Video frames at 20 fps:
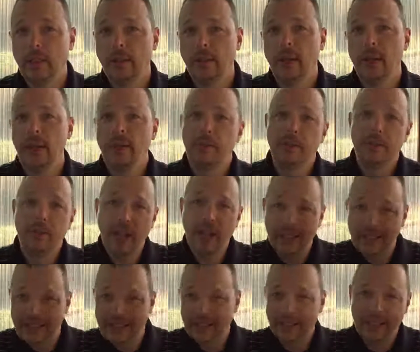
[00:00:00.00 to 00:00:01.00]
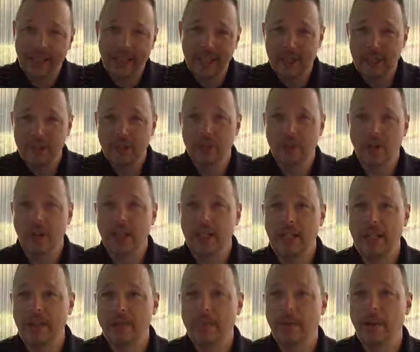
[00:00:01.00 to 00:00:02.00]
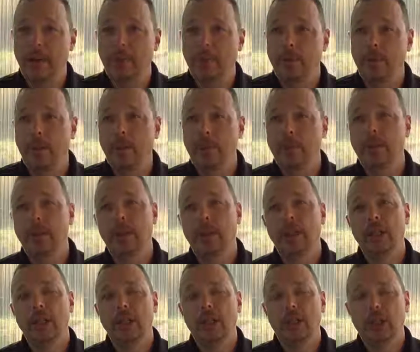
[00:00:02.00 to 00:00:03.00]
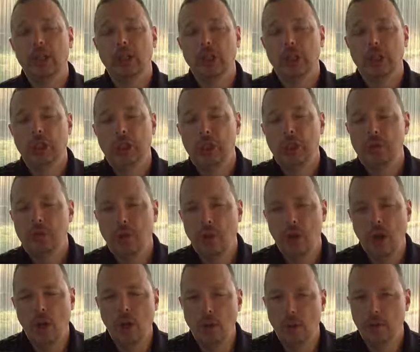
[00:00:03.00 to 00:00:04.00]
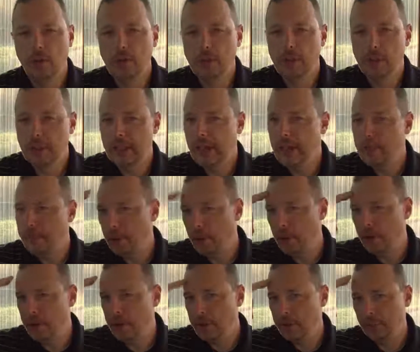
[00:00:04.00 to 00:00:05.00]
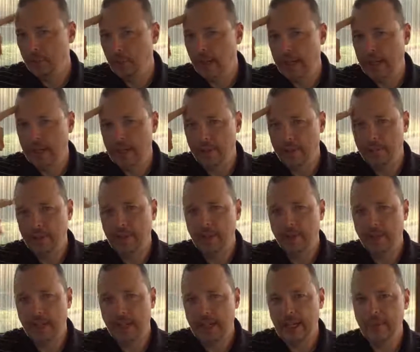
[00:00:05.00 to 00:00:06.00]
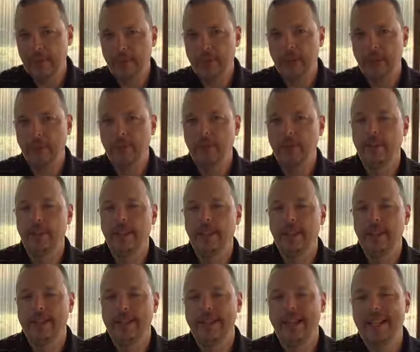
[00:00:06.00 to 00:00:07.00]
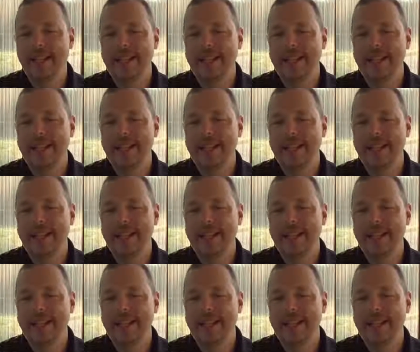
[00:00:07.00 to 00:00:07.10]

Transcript: Right? If you've got this list you're trying to keep up with, do you know the same part of your brain up here that keeps up with a list?